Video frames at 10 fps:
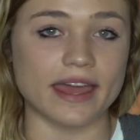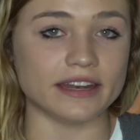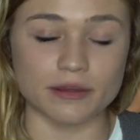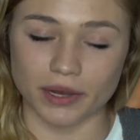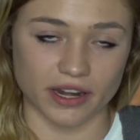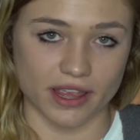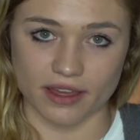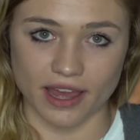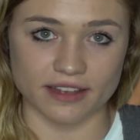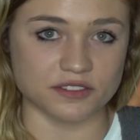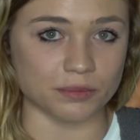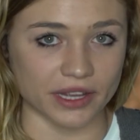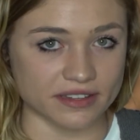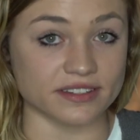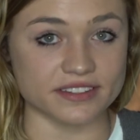Anybody has a
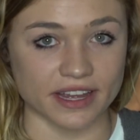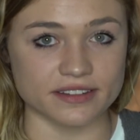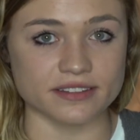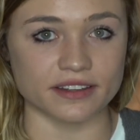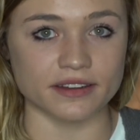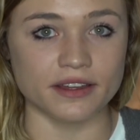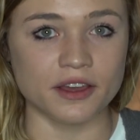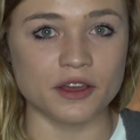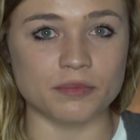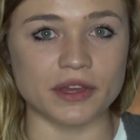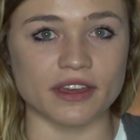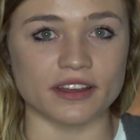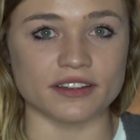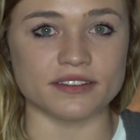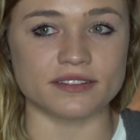place at Tennyson
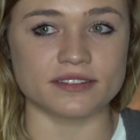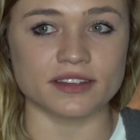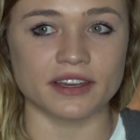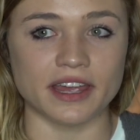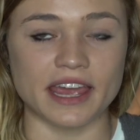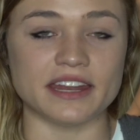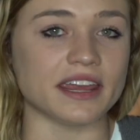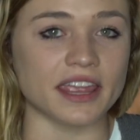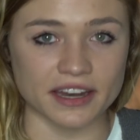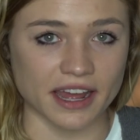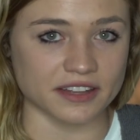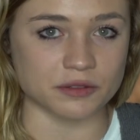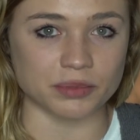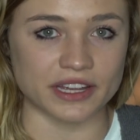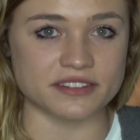because any kid has
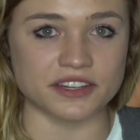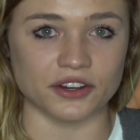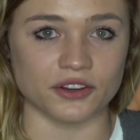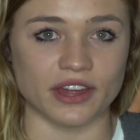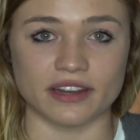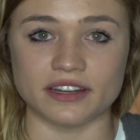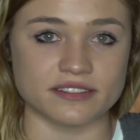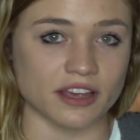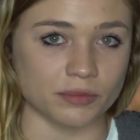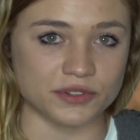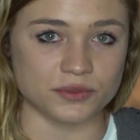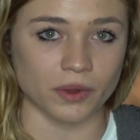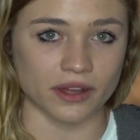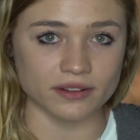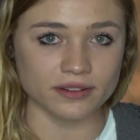a place here that needs help as
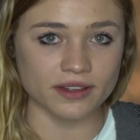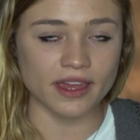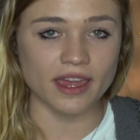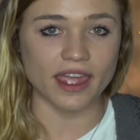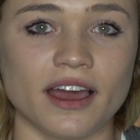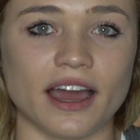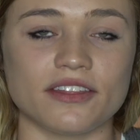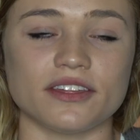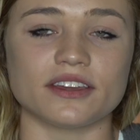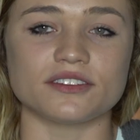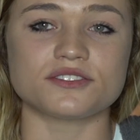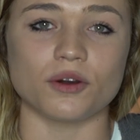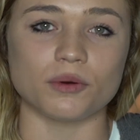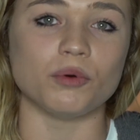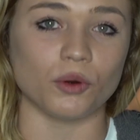well. I think it's
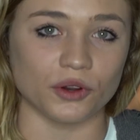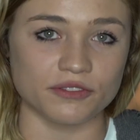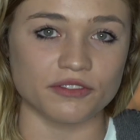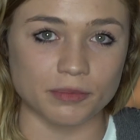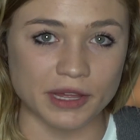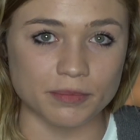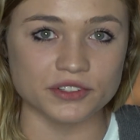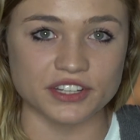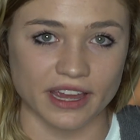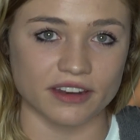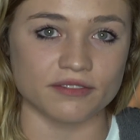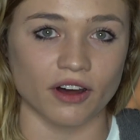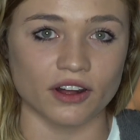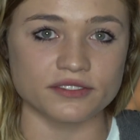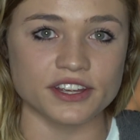so important for people to get
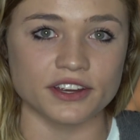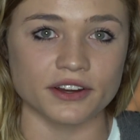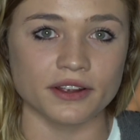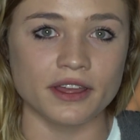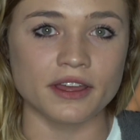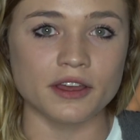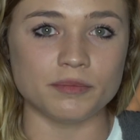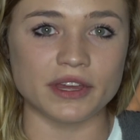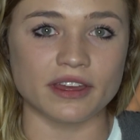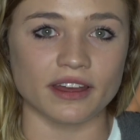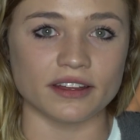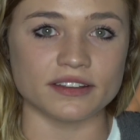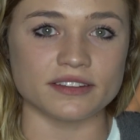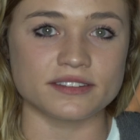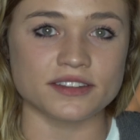involved here
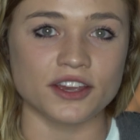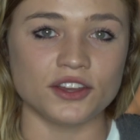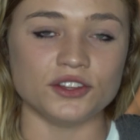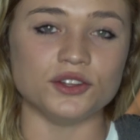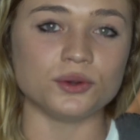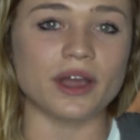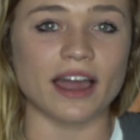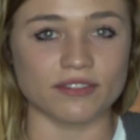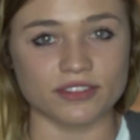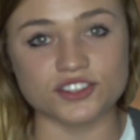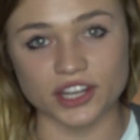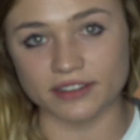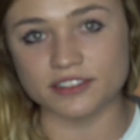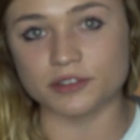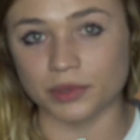because you have the
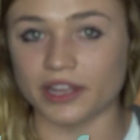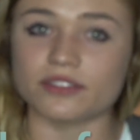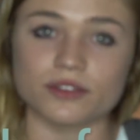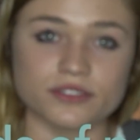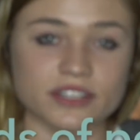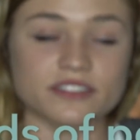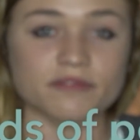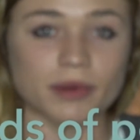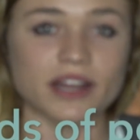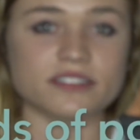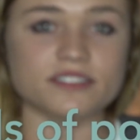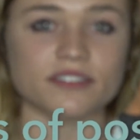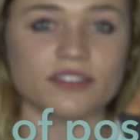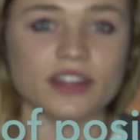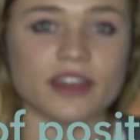chance to plant those seeds of
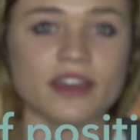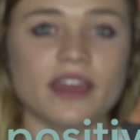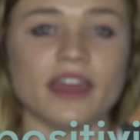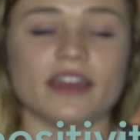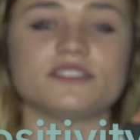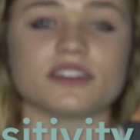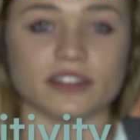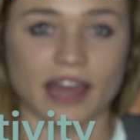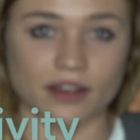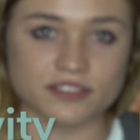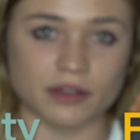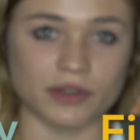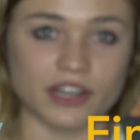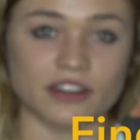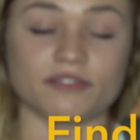positivity and to allow
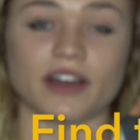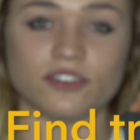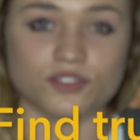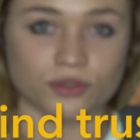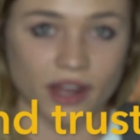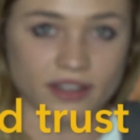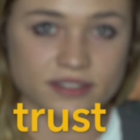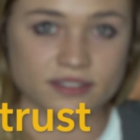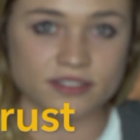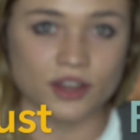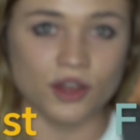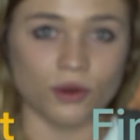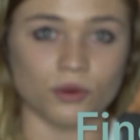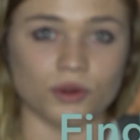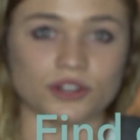somebody to find trust
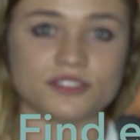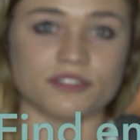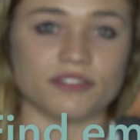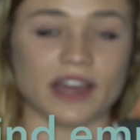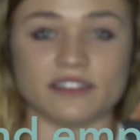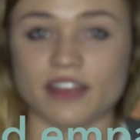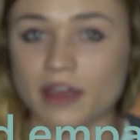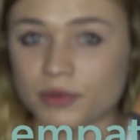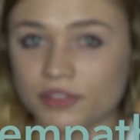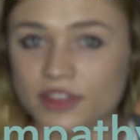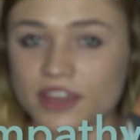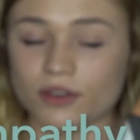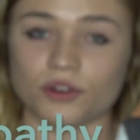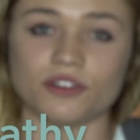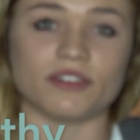or to find empathy
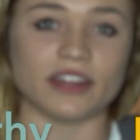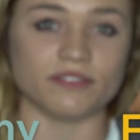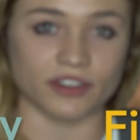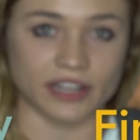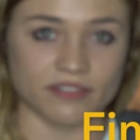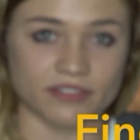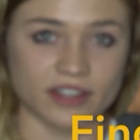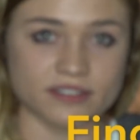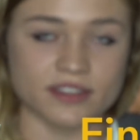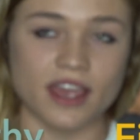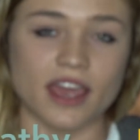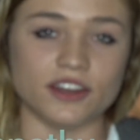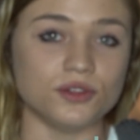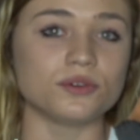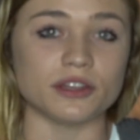or to find forgiveness
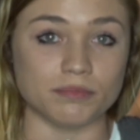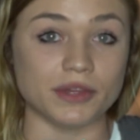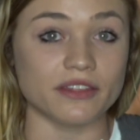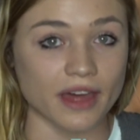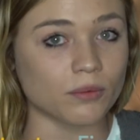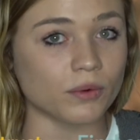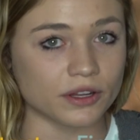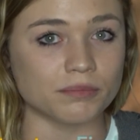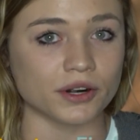and you can be that one